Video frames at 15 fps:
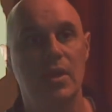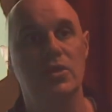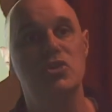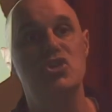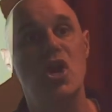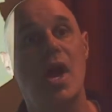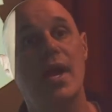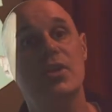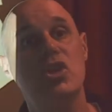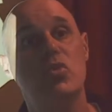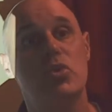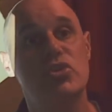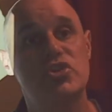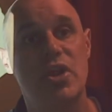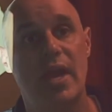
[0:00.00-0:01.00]
John, you
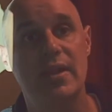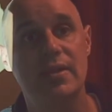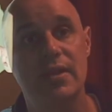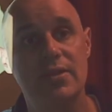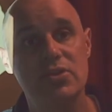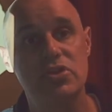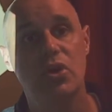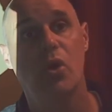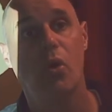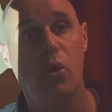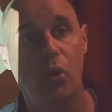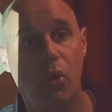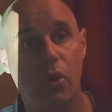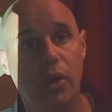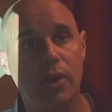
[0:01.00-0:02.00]
will sign this,
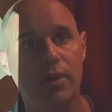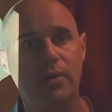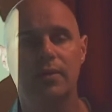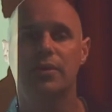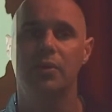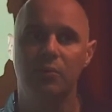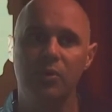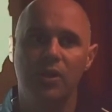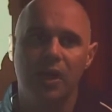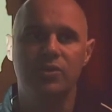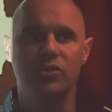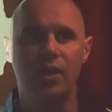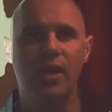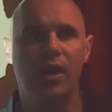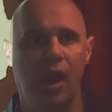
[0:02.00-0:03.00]
or we'll cut
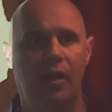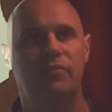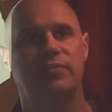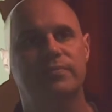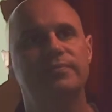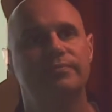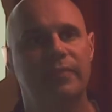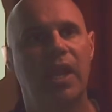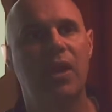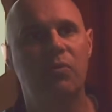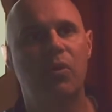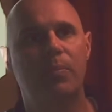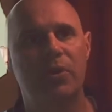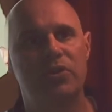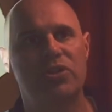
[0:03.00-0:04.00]
your head off and we'll
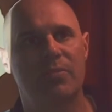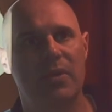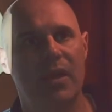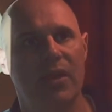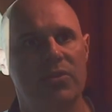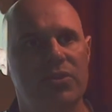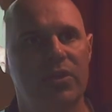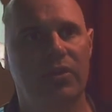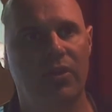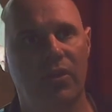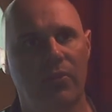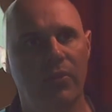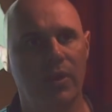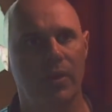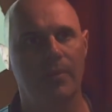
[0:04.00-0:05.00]
put somebody else under that
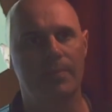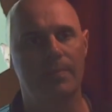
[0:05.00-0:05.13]
will.